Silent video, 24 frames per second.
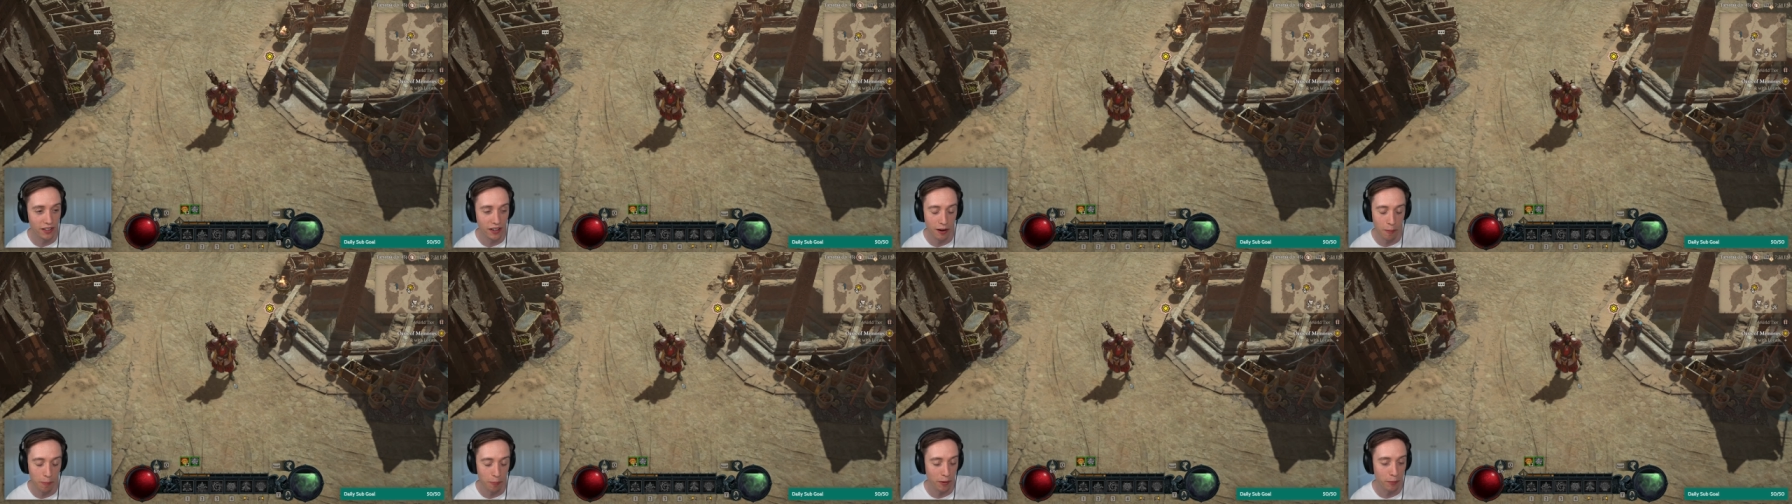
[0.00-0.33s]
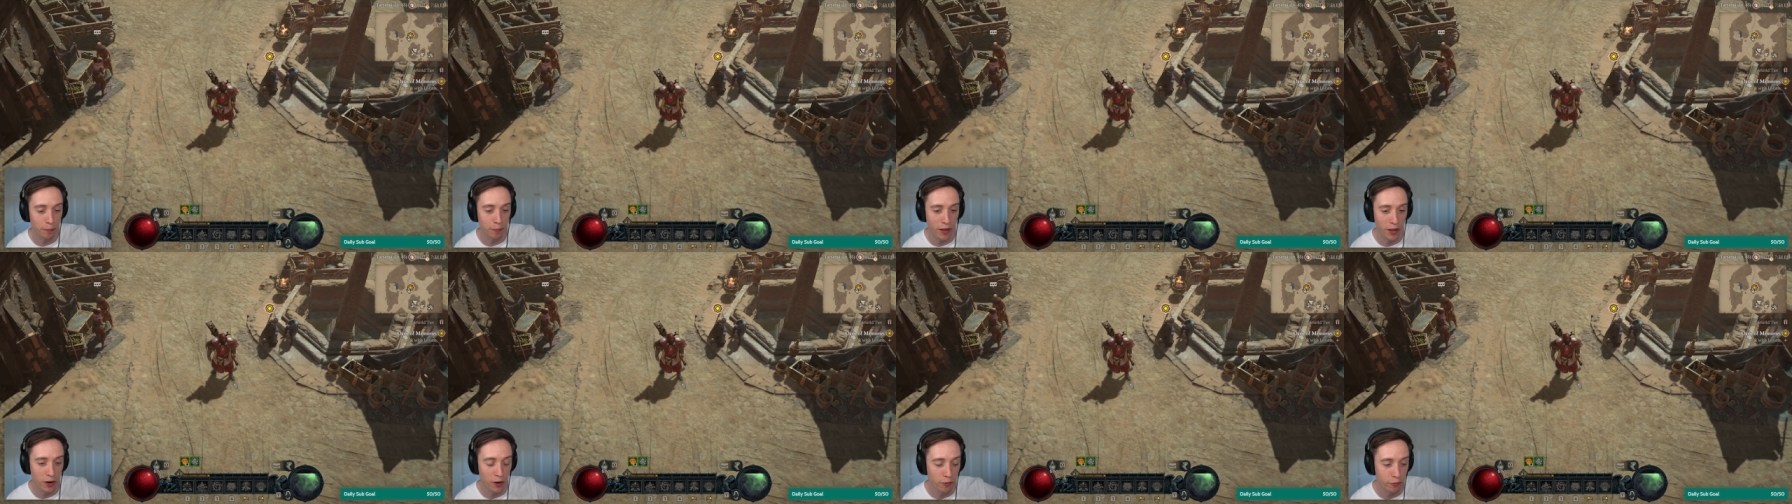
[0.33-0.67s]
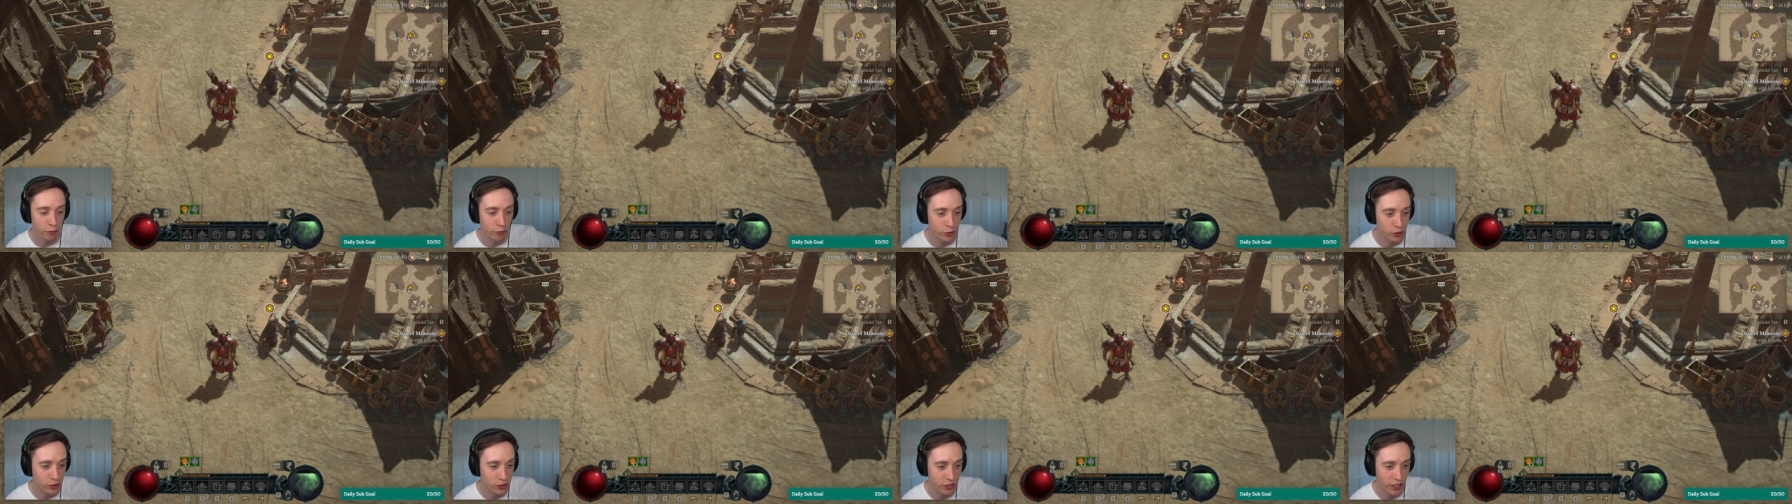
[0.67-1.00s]
an epic battle
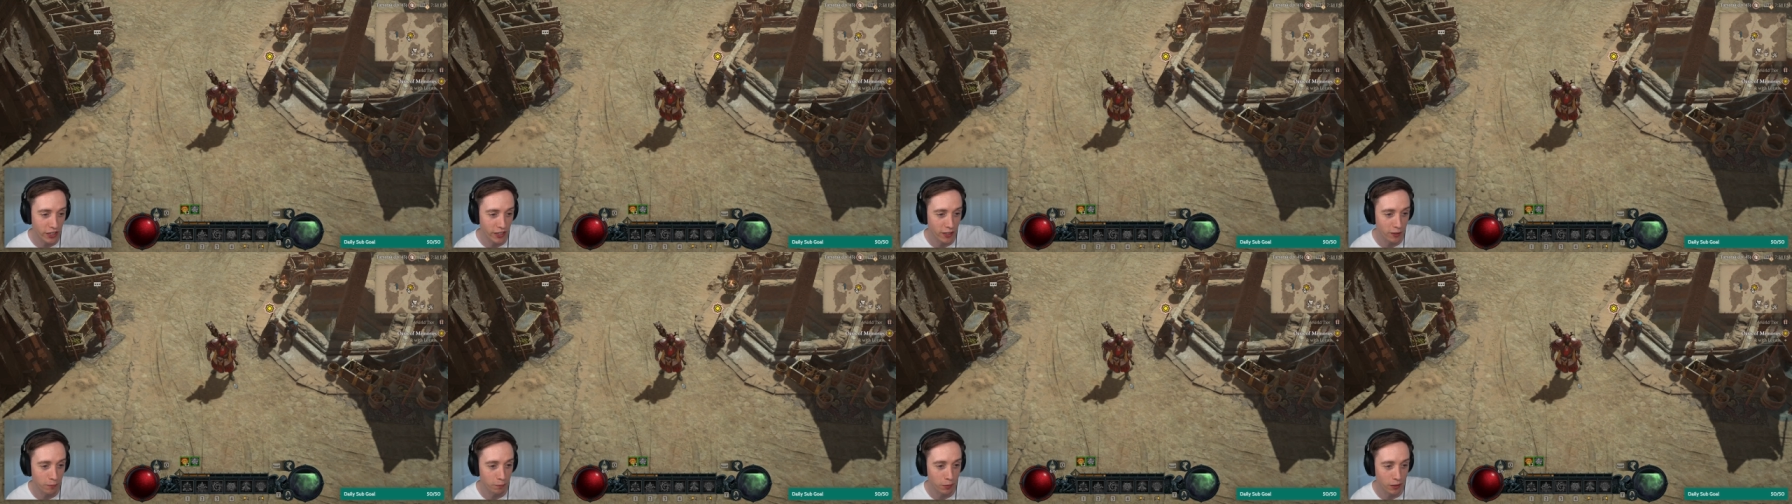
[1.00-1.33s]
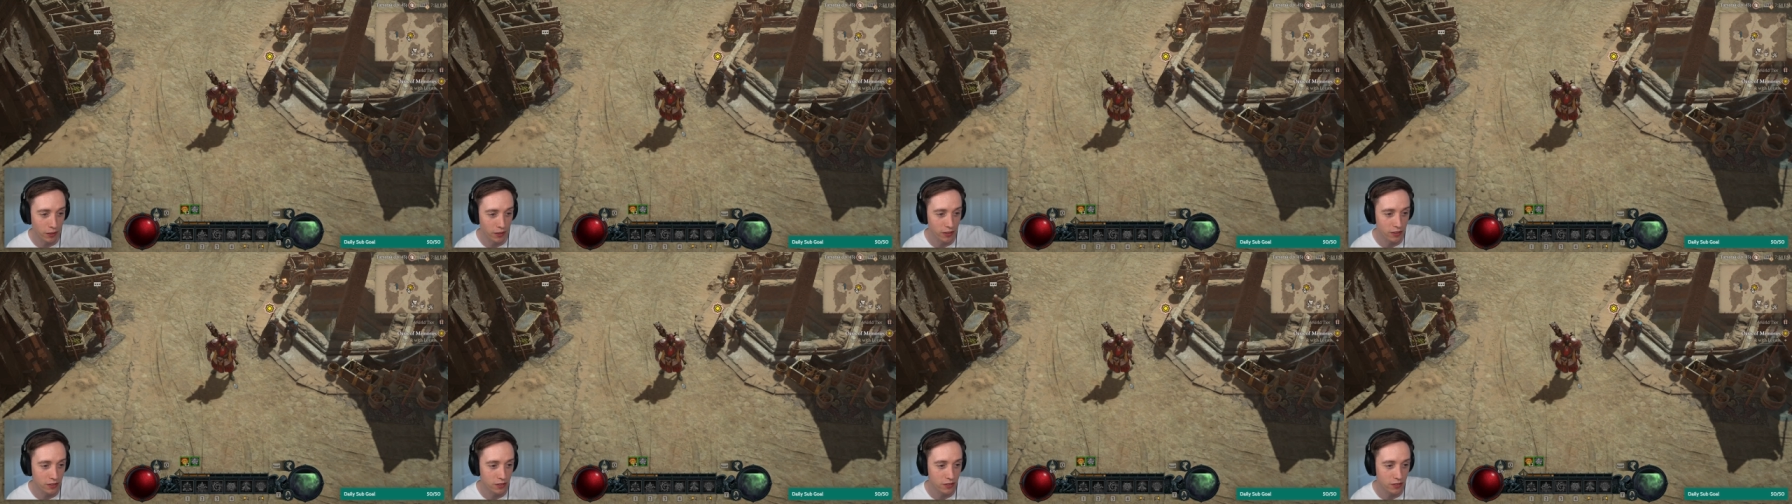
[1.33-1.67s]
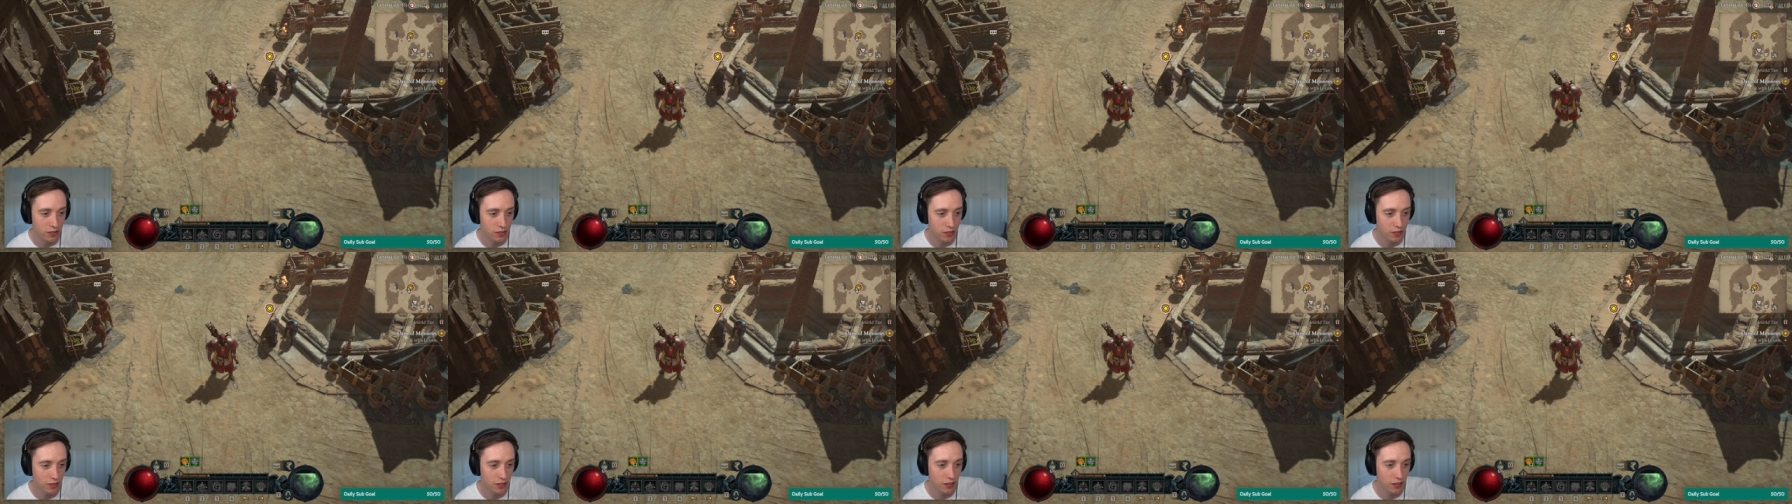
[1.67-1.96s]
for second place.